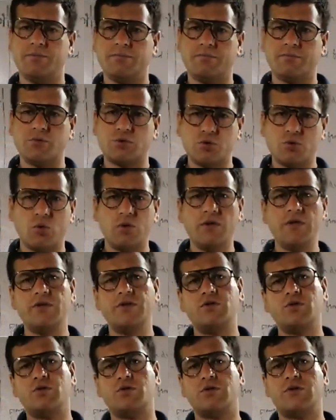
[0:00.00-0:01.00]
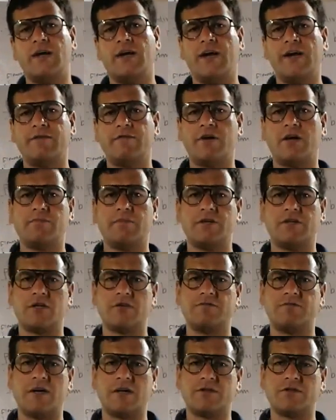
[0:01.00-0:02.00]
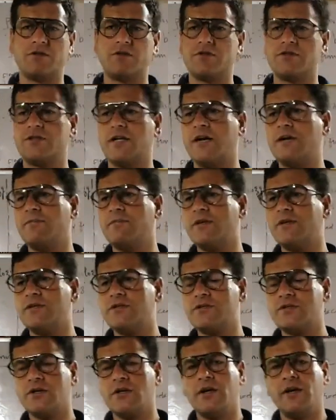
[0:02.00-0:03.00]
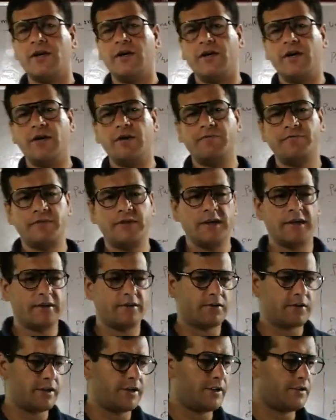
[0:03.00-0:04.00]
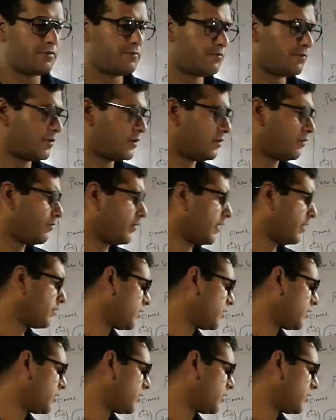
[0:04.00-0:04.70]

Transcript: solely due to the environmental factors. That means if we have